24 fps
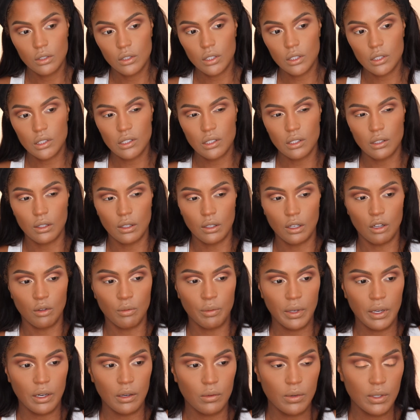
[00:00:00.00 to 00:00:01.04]
Just a little
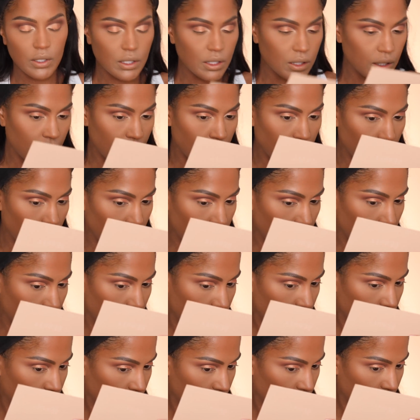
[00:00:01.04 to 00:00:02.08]
bit. It wasn't like
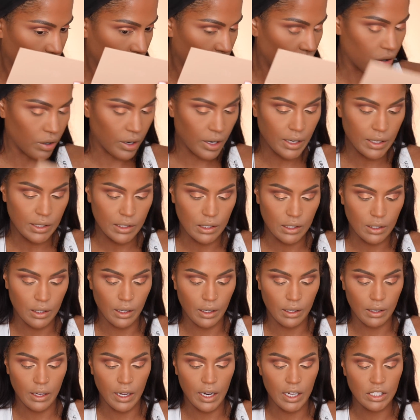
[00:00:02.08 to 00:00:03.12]
crazy
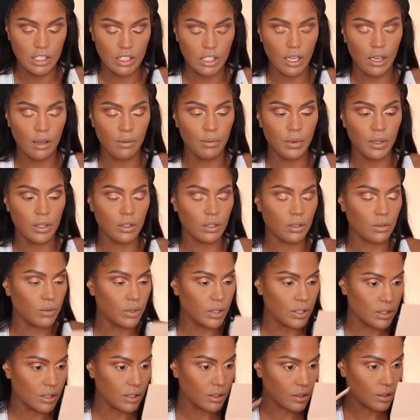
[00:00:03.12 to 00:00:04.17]
like last time, but there
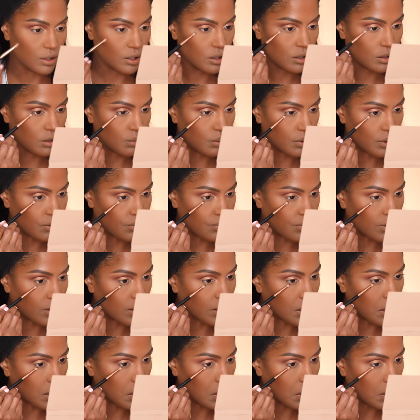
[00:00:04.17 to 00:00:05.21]
was a little bit of
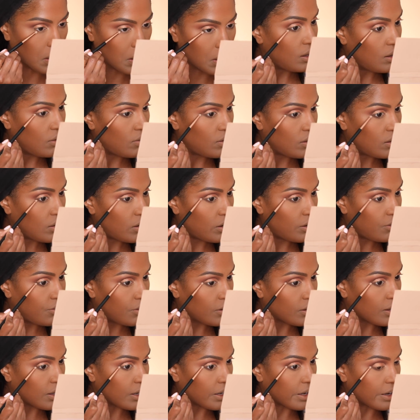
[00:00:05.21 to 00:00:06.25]
fallout. Even though I
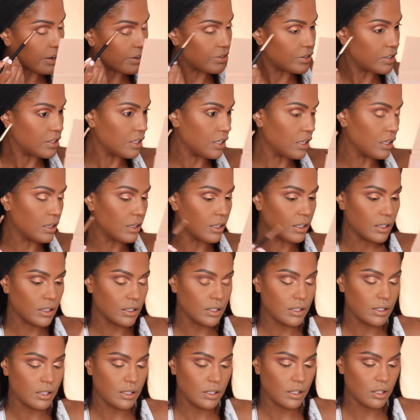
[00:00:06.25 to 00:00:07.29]
feel like I've seen
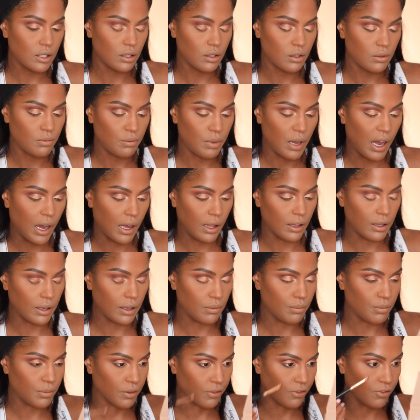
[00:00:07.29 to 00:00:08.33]
this
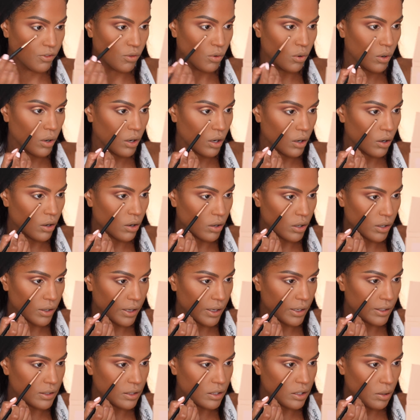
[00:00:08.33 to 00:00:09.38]
palette before or
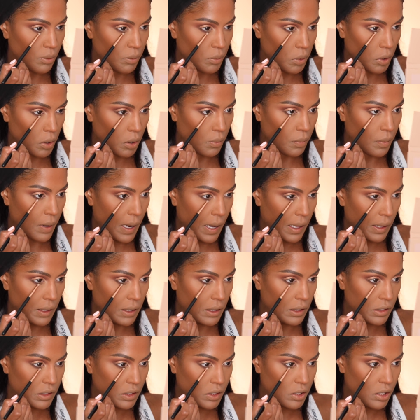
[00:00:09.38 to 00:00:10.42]
like similar
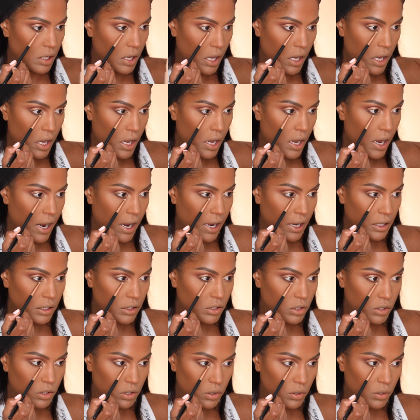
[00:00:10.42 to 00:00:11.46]
palettes,
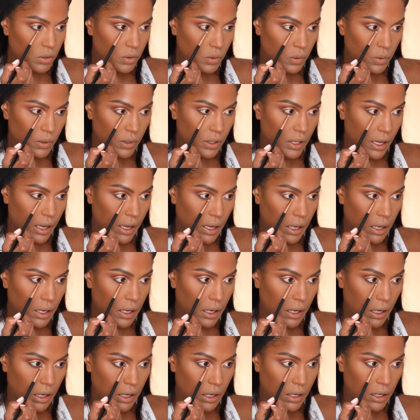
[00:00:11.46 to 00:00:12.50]
I do
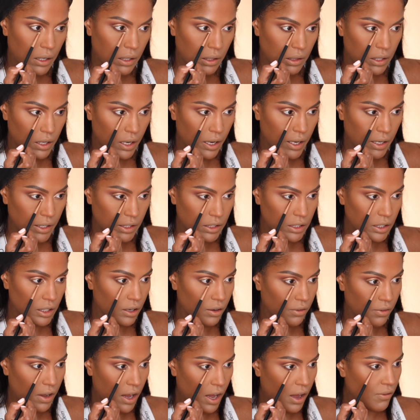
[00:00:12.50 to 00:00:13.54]
like the idea
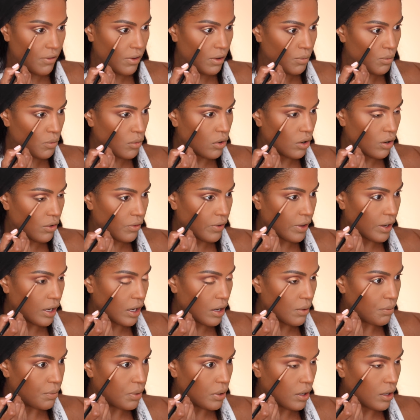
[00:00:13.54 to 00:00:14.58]
of having more of like
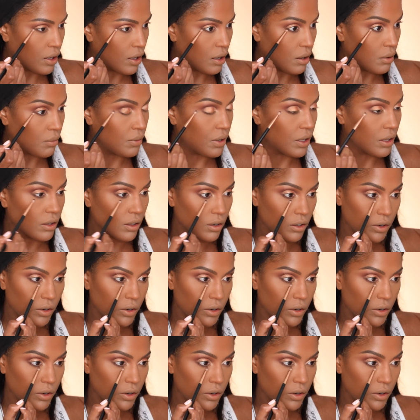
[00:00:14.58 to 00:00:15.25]
a plum in the